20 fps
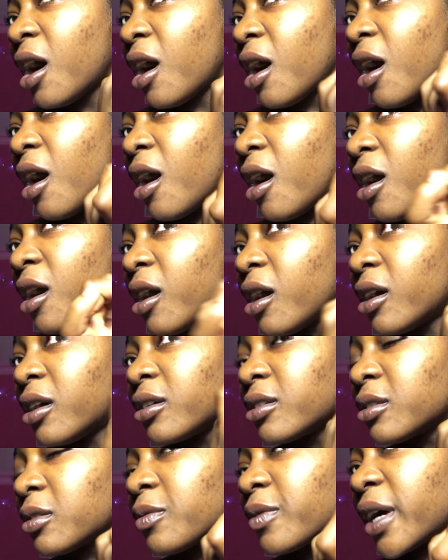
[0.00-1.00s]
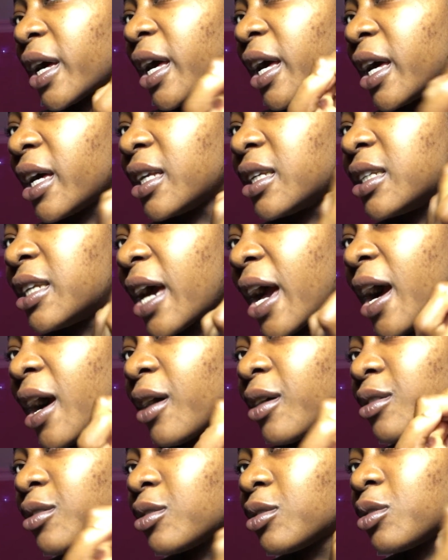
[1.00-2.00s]
all the way
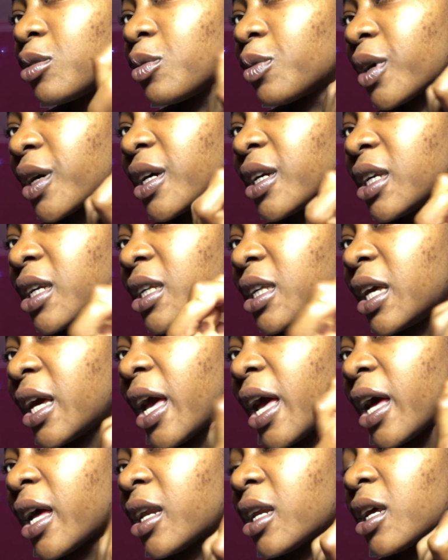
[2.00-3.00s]
down toward the end.